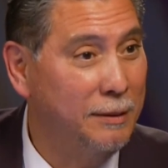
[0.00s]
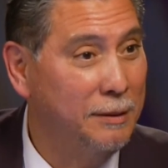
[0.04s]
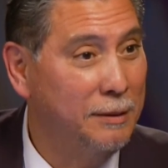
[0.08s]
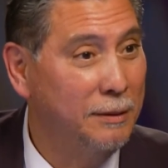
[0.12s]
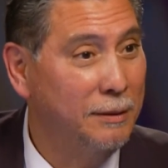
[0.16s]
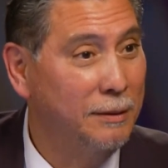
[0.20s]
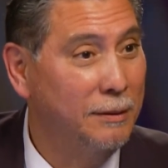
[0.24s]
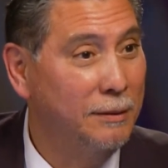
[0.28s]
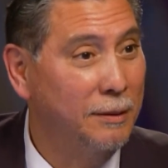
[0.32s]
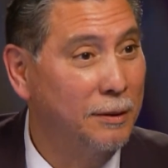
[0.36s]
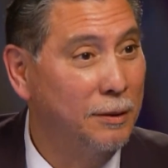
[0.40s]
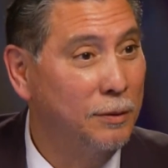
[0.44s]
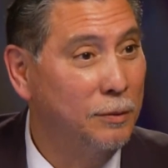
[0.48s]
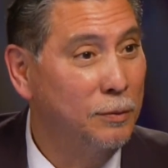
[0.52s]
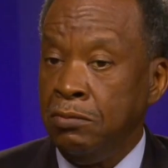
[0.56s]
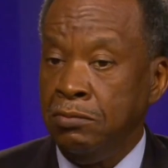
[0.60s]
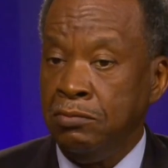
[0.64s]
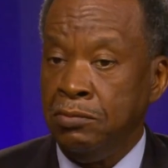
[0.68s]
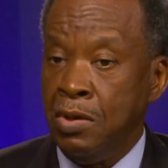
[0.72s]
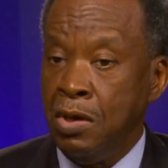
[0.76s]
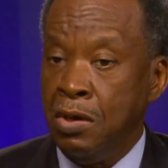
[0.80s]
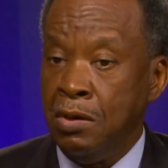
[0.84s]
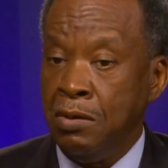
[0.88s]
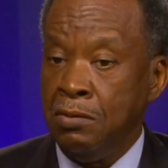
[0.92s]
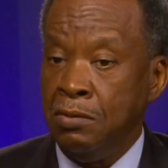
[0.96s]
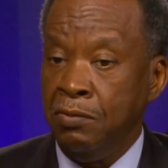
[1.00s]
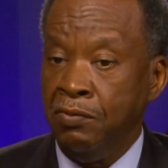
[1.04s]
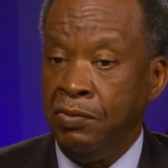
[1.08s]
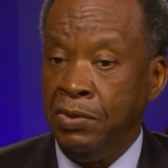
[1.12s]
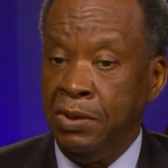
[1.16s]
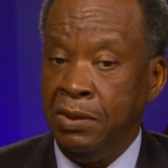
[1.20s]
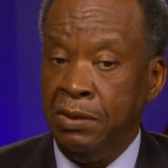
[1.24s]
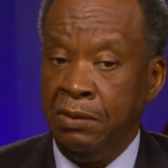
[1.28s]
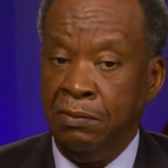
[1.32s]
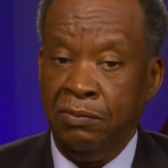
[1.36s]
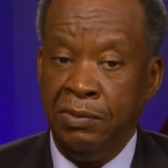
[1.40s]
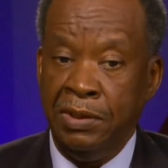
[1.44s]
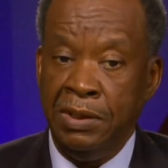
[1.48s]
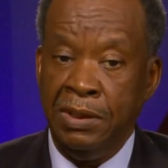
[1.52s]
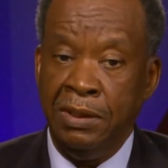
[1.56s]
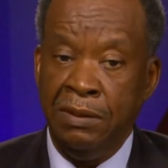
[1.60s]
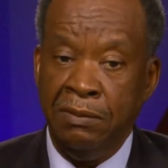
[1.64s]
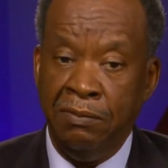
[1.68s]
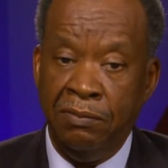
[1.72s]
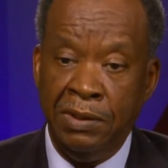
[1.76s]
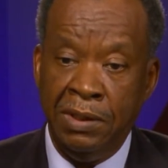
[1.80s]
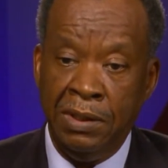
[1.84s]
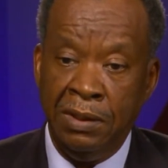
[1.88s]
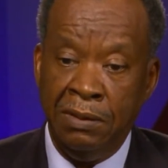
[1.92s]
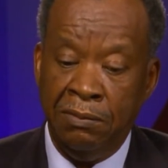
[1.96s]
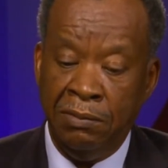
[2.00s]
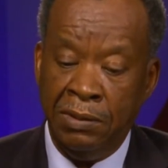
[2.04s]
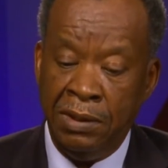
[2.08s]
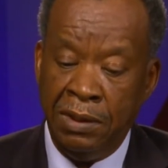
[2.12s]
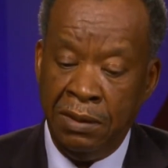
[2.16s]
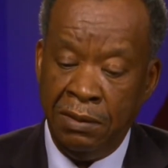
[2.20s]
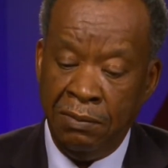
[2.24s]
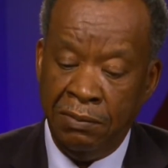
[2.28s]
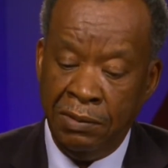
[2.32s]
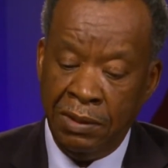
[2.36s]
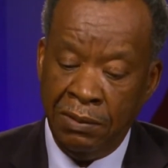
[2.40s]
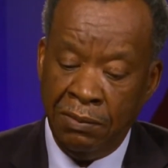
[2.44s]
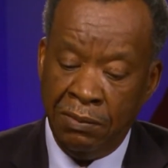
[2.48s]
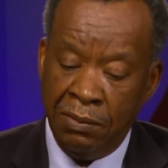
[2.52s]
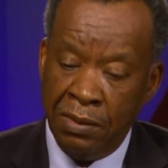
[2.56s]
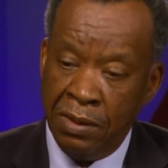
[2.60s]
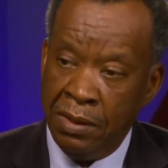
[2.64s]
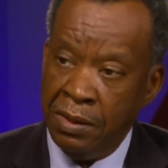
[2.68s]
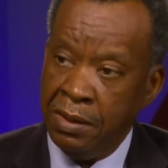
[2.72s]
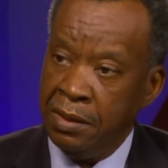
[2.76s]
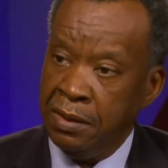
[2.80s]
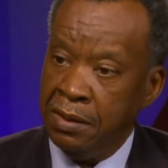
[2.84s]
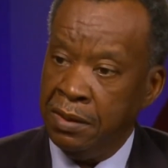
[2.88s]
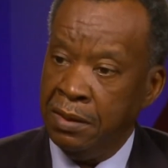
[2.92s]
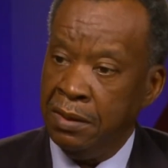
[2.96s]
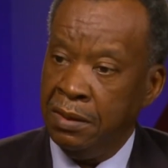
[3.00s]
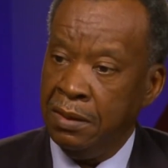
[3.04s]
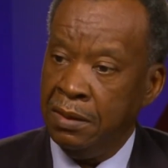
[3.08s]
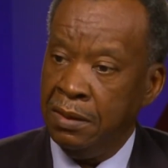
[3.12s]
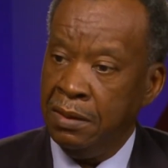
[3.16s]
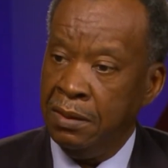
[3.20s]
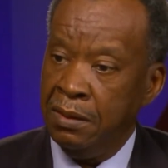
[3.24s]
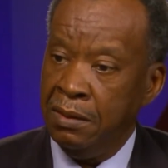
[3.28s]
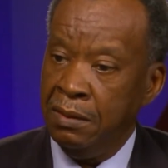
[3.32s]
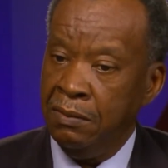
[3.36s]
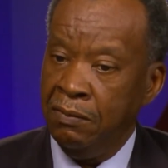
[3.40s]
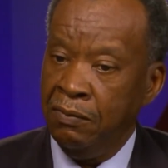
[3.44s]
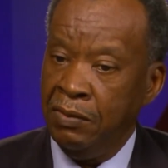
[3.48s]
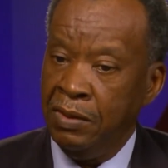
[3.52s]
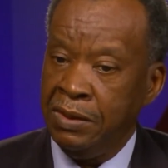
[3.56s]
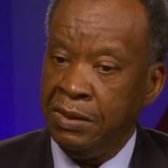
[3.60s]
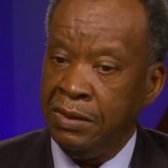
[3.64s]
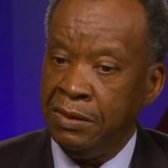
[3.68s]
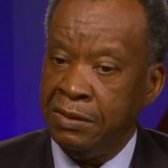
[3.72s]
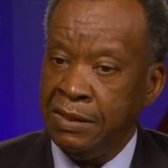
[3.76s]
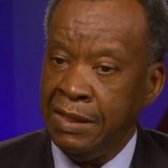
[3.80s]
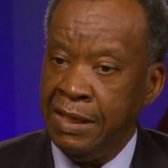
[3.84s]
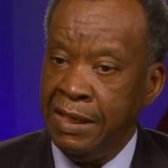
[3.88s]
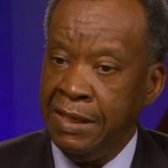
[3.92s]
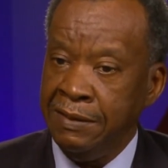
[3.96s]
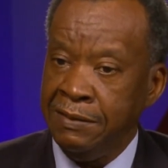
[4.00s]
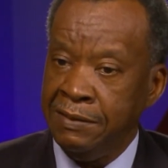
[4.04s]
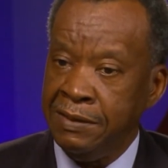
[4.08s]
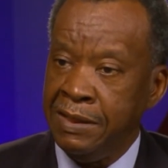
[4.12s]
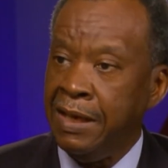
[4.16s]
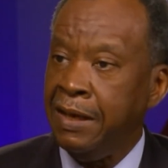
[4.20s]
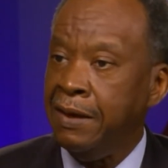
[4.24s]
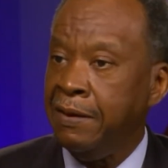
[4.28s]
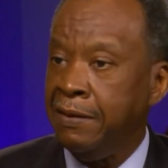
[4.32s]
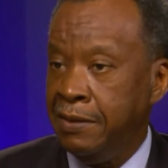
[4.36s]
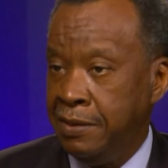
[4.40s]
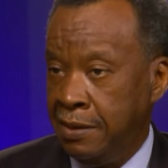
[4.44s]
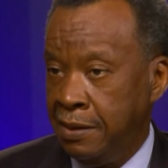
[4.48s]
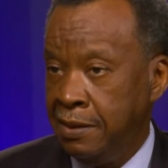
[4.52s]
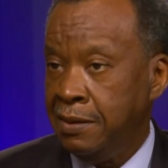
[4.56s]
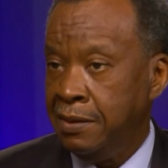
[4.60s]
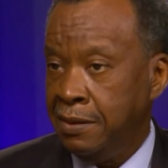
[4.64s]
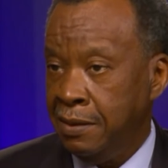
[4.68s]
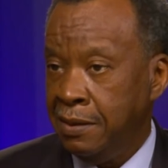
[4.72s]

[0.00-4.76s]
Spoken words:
No. We worked with the same salary,